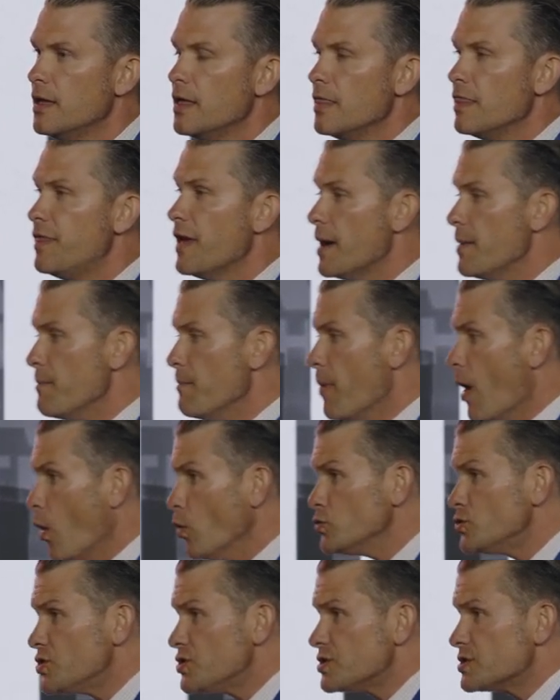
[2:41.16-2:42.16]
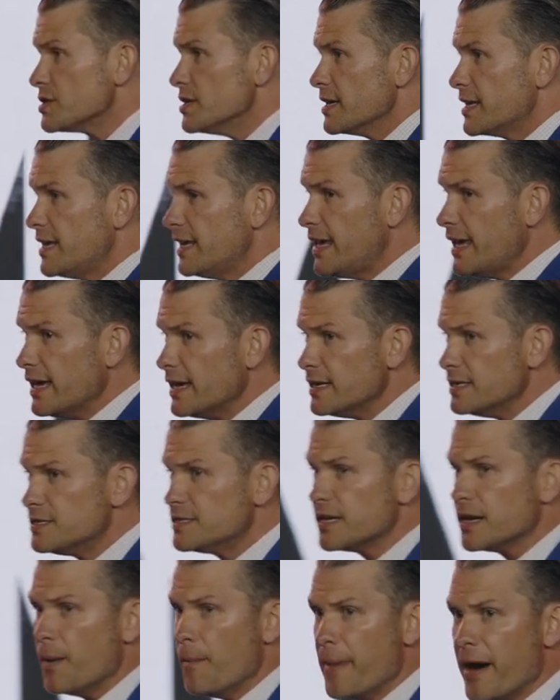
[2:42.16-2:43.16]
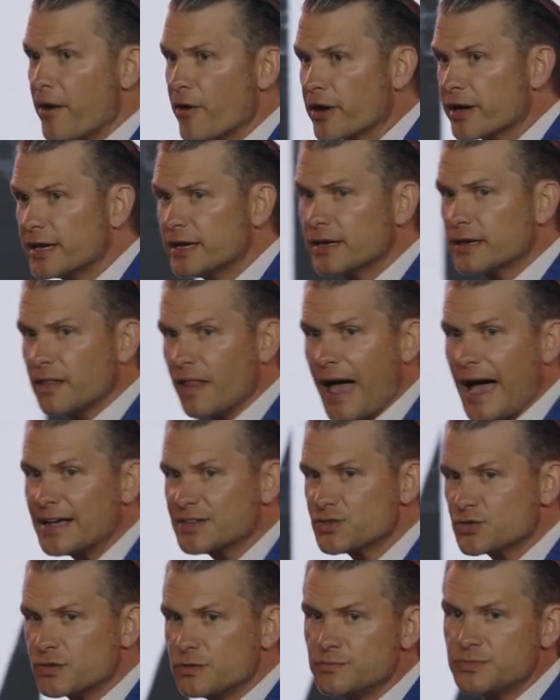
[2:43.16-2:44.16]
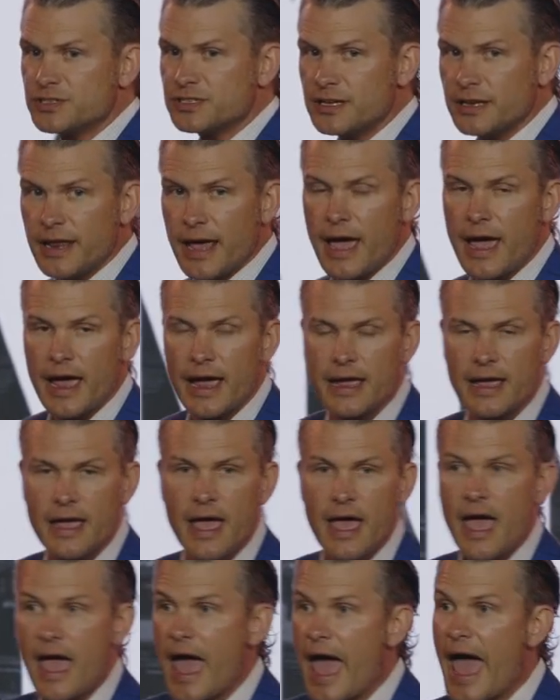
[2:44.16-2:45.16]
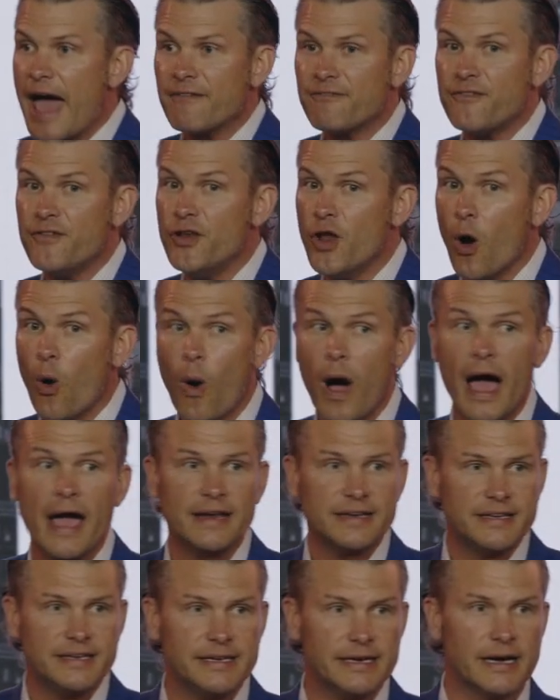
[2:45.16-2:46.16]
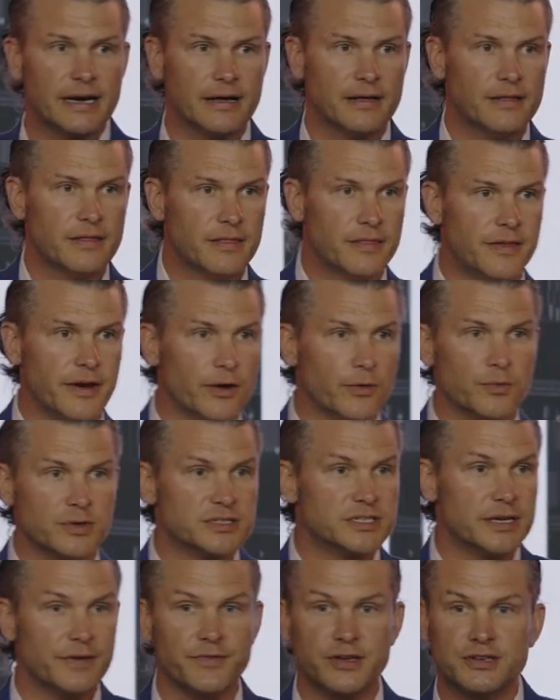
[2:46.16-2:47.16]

That most kids in American classrooms today have no idea they're receiving.